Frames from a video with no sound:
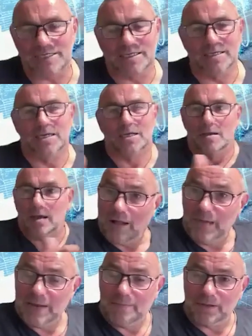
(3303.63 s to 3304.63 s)
that
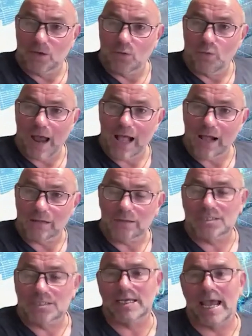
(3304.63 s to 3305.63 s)
while people are
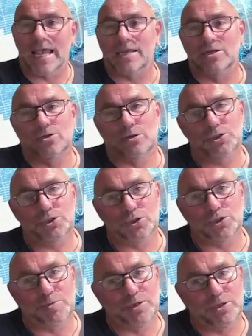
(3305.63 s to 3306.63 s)
well, to say, hey, no
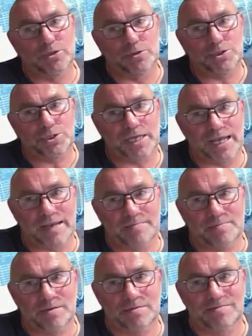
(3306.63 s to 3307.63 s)
judgment, no
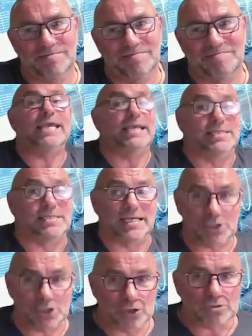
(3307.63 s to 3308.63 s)
shame, it
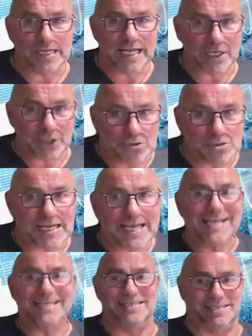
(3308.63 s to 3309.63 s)

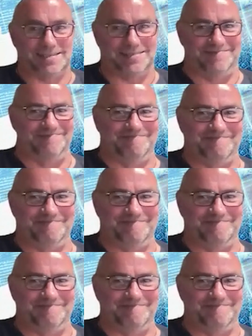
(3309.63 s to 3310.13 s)
just is.